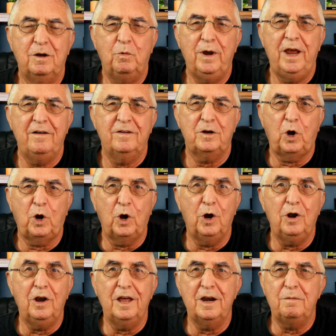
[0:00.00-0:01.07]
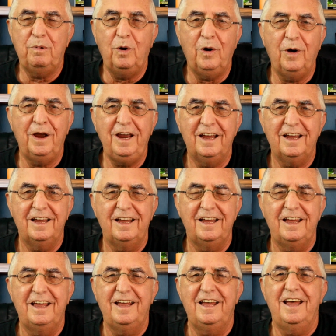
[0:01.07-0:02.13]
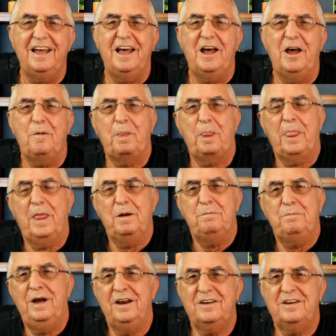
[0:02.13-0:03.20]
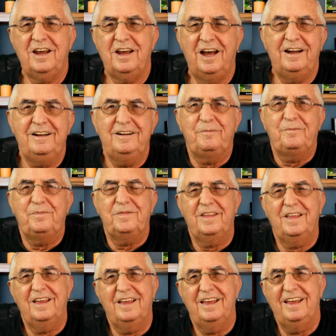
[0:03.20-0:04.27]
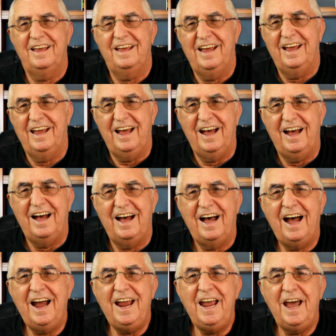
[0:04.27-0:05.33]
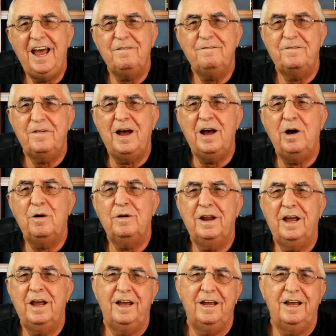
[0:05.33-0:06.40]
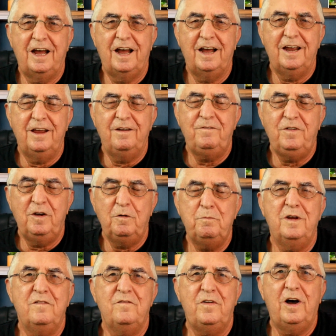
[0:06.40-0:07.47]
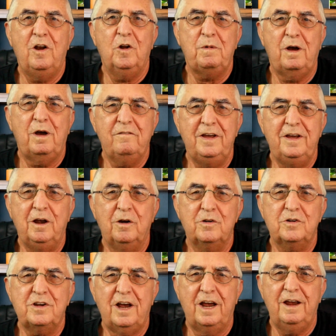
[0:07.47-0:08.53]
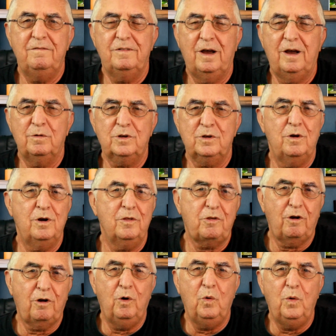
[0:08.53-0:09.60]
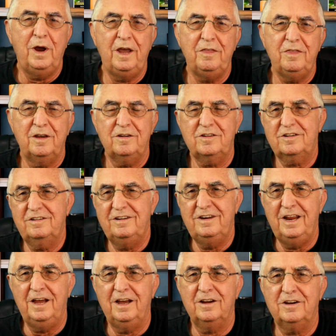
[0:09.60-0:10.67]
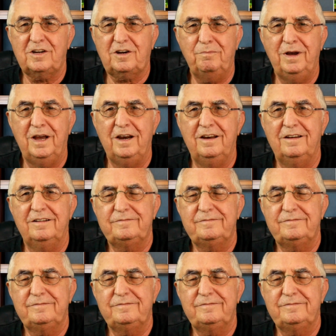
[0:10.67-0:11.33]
We have a girl and a boy, but I had found that if you've been following my videos, I was going to throw away this disc, but